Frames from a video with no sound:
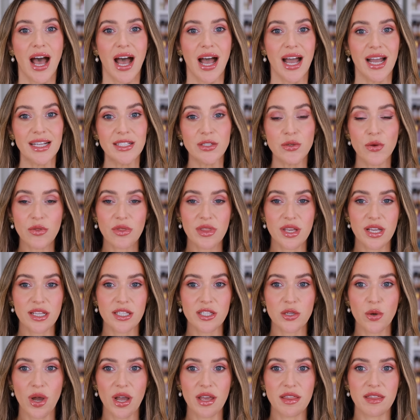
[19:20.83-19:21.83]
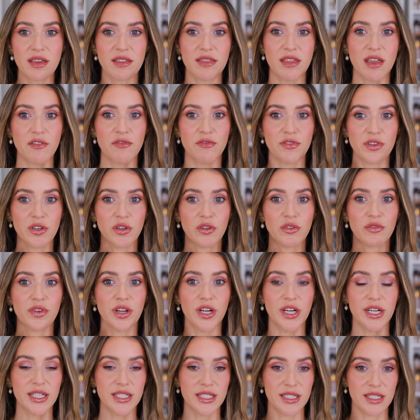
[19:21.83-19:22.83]
I don't think so. I think they feel
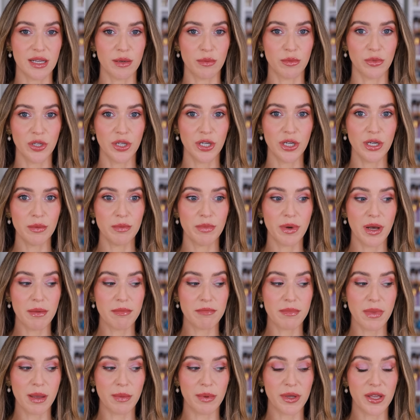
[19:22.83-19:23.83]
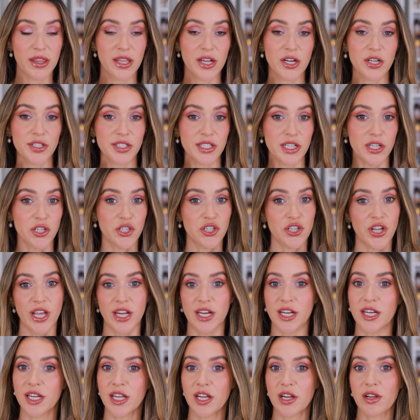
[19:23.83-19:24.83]
very similar, but maybe there's a
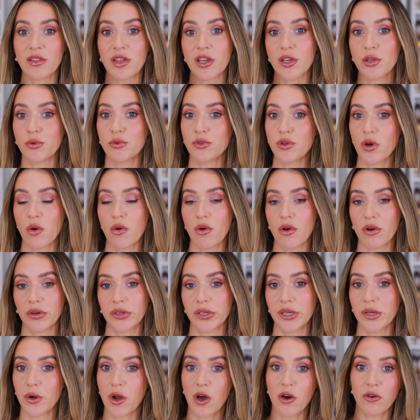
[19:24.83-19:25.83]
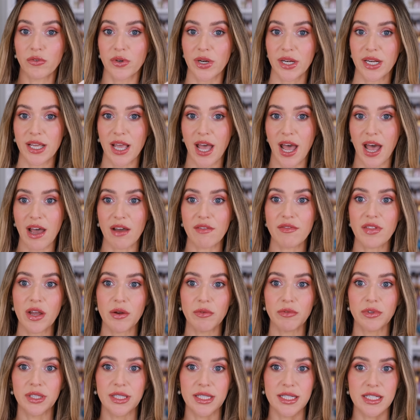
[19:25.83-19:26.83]
shade in here that you don't already have
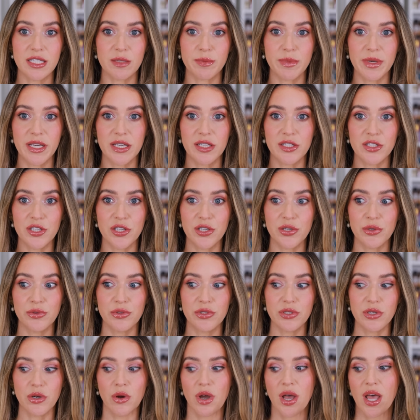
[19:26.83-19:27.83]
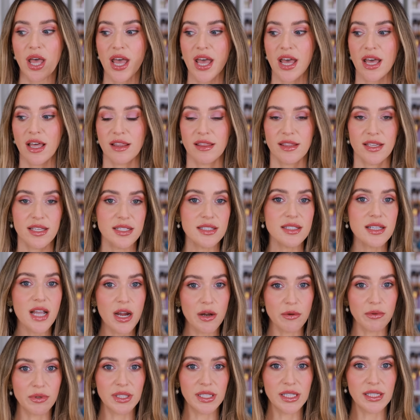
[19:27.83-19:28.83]
that really speaks to you. So these
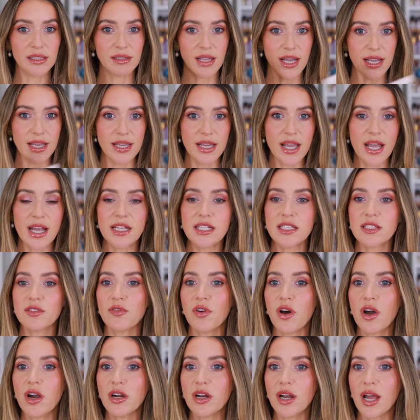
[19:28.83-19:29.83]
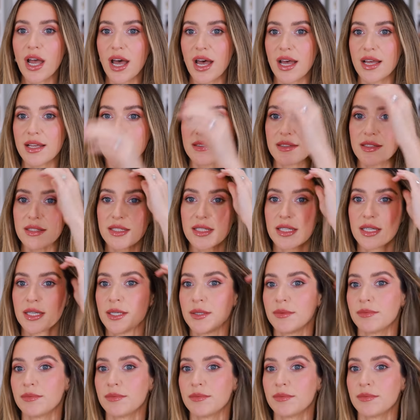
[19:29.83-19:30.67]
I really like. As far as